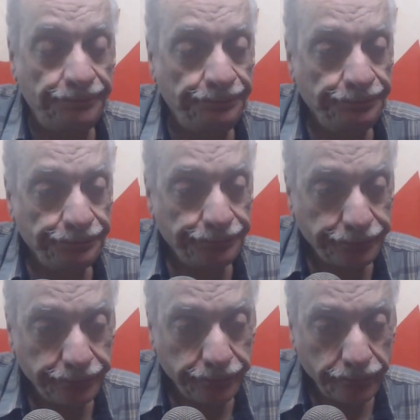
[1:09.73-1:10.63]

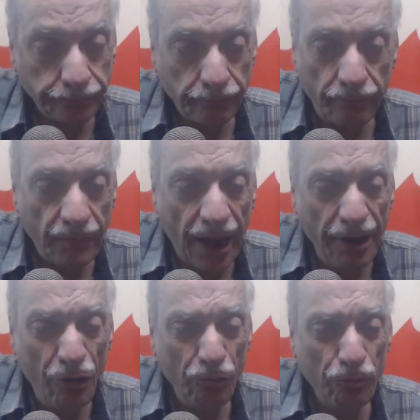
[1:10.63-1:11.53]
I
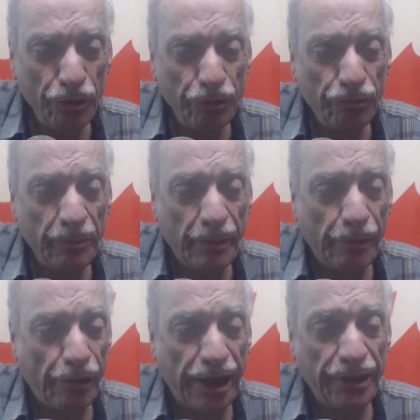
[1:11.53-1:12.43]
don't really dream
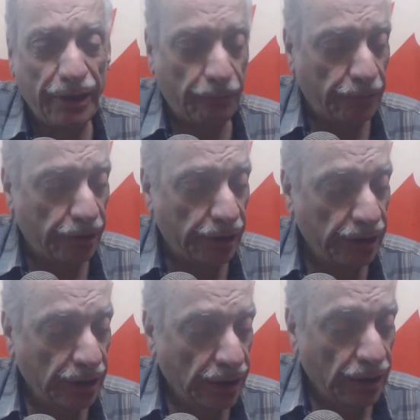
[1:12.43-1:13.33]
about anything,
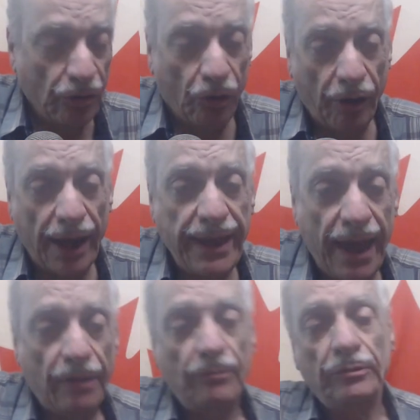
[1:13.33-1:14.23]
really. Or I
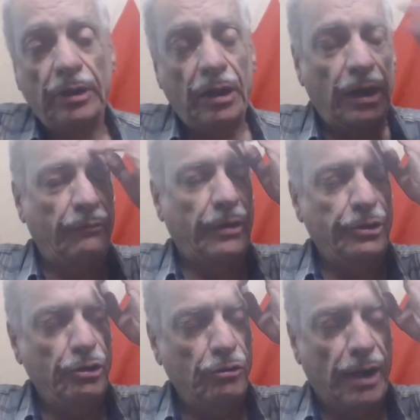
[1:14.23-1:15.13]
can't, if I
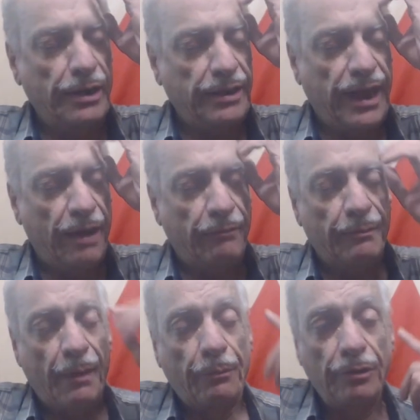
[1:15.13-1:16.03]
do, I can't
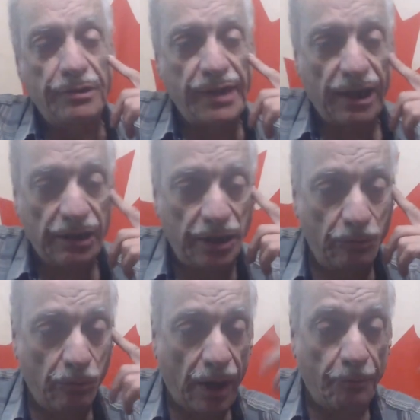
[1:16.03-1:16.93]
remember exactly
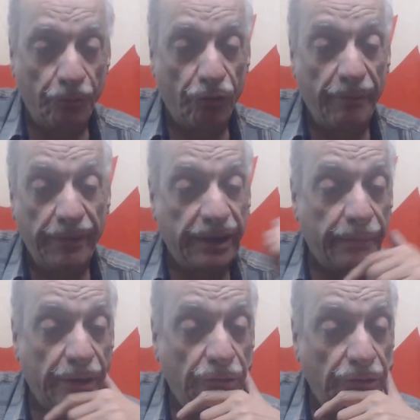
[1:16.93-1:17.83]
what I'm dreaming
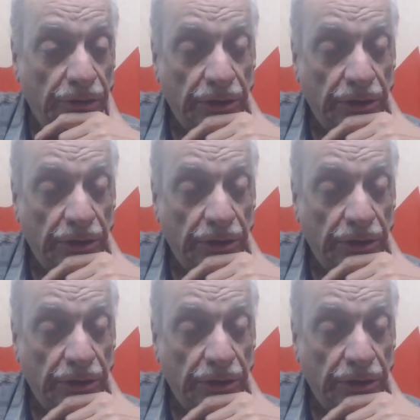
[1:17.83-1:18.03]
about.